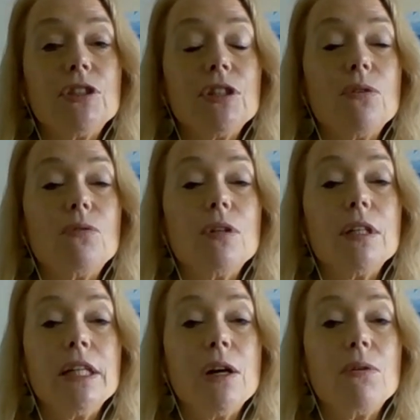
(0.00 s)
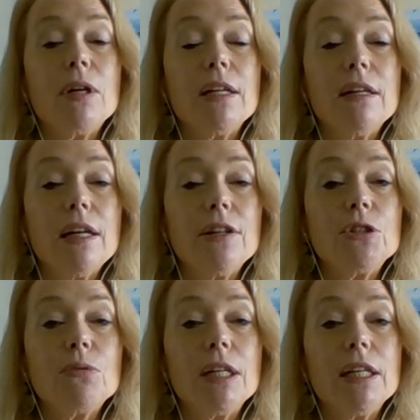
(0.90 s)
So, you know, in another
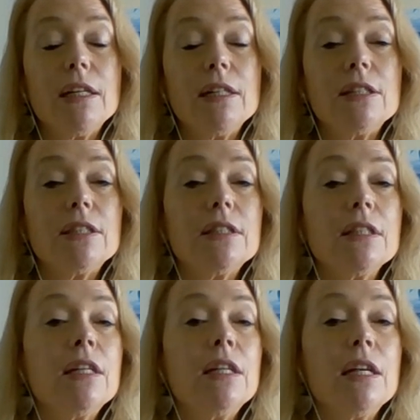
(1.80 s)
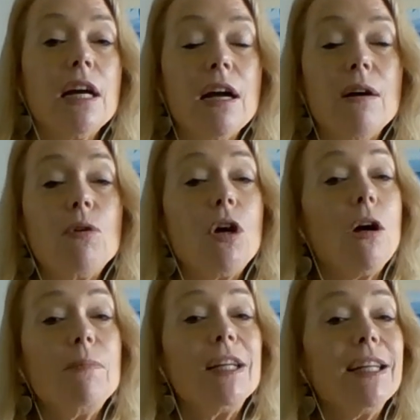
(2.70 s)
20 years, uh, we'll
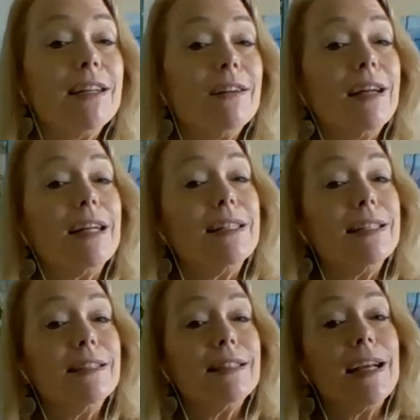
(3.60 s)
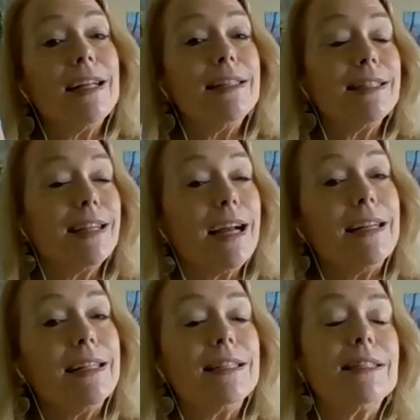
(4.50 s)
all be in our 90s, 80s, and
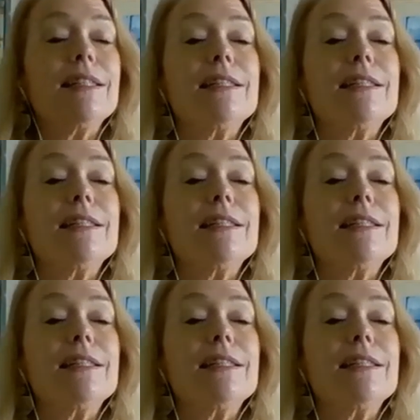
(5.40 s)
90s.